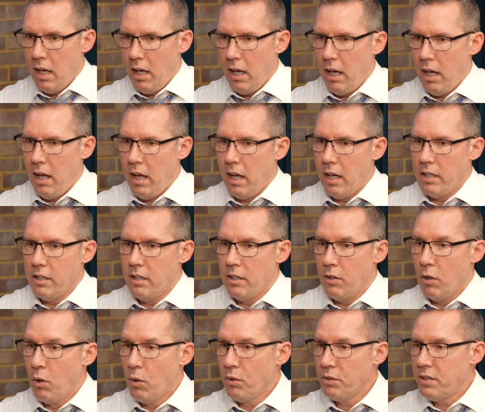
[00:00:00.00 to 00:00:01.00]
And the
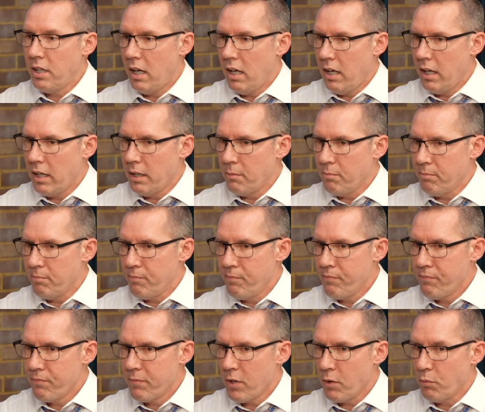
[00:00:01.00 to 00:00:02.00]
whole time,
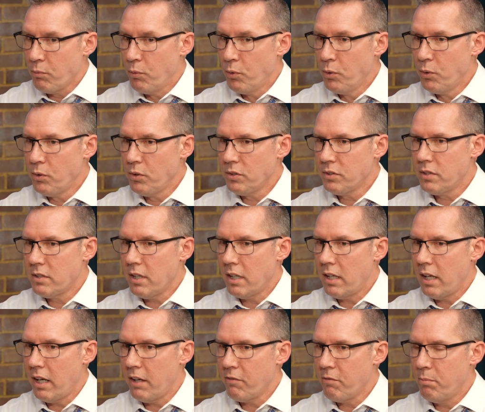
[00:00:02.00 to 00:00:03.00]
rules that
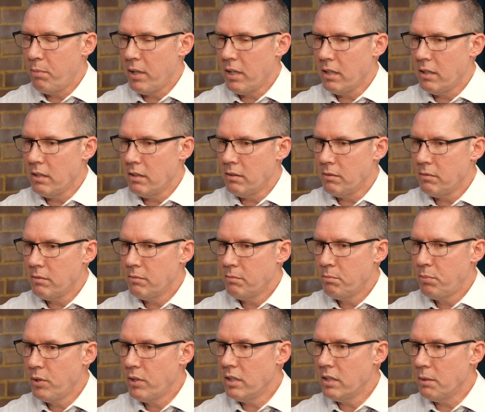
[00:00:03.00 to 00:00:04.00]
have been
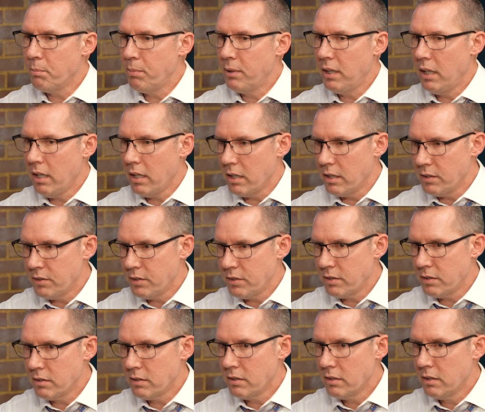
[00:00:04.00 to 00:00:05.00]
put into
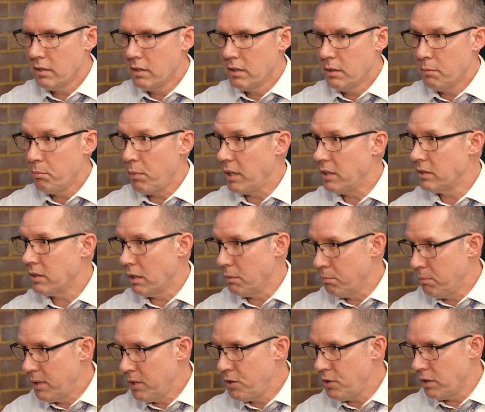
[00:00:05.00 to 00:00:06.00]
place based on
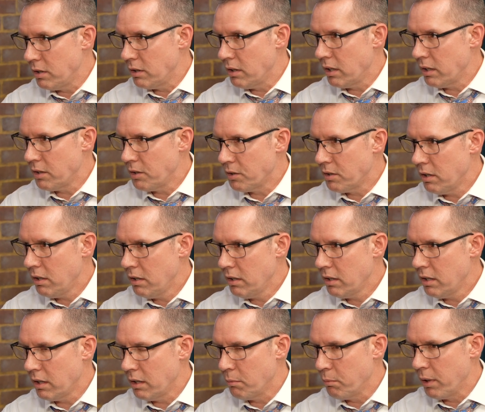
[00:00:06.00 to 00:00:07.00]
mission, like you're
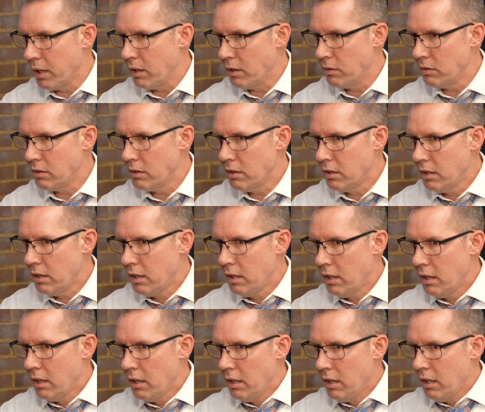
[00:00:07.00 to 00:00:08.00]
talking about,
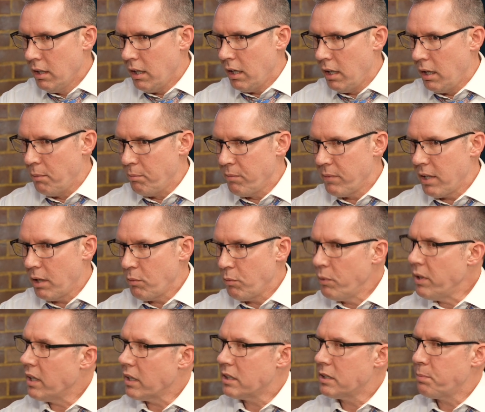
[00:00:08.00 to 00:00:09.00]
that
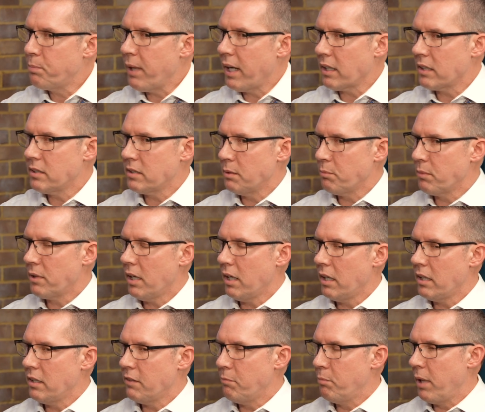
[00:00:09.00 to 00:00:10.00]
we expect some
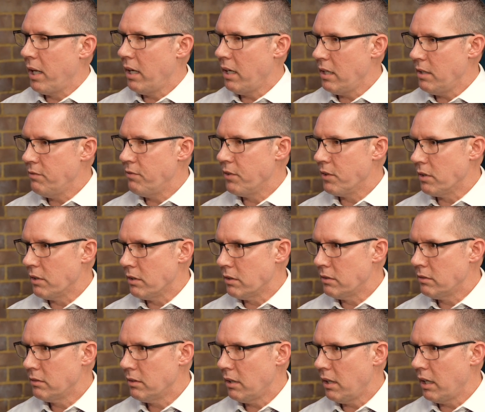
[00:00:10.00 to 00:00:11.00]
kind of behavior
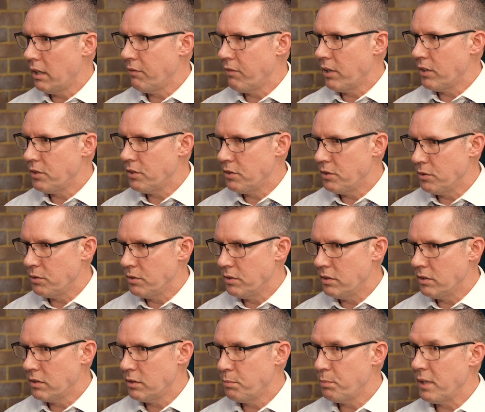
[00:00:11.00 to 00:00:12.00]
out of our
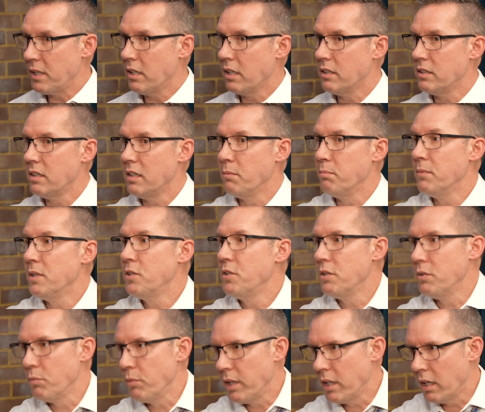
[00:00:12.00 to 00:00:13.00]
students because of the
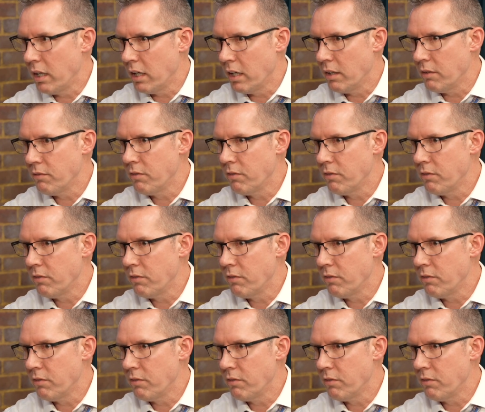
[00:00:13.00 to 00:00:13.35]
mission we have.